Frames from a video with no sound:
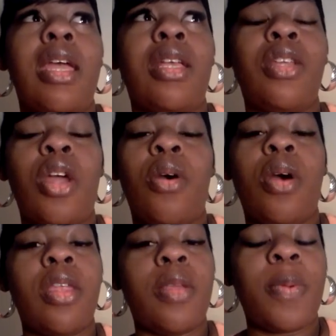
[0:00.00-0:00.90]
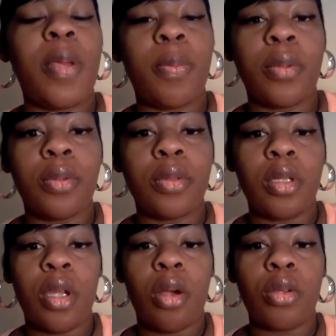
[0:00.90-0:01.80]
other people,
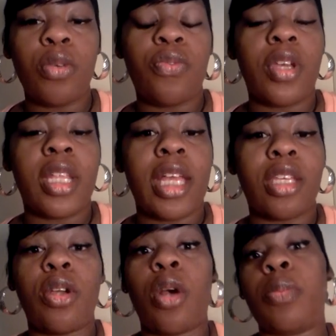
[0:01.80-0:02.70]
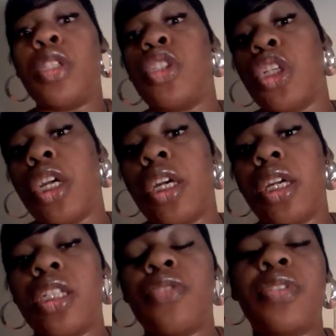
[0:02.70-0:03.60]
you feel like you're going to be
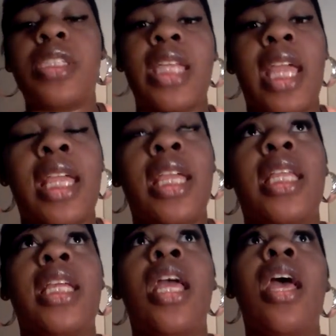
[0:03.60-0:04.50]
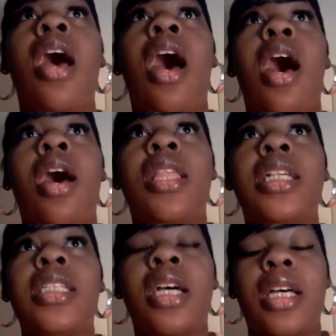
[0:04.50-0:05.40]
judged for staying and all
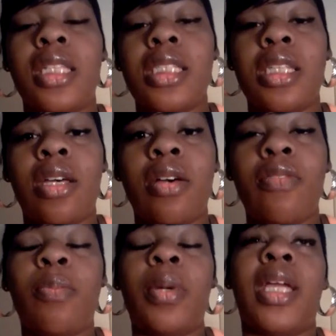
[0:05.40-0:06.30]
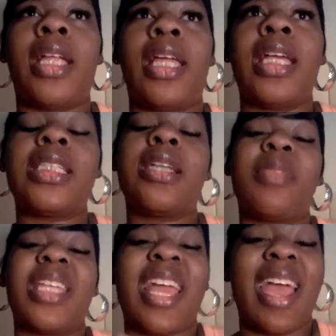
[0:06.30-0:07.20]
this other stuff, but it's
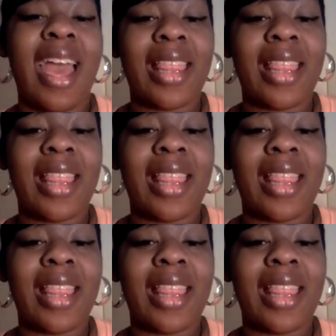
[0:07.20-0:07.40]
something that I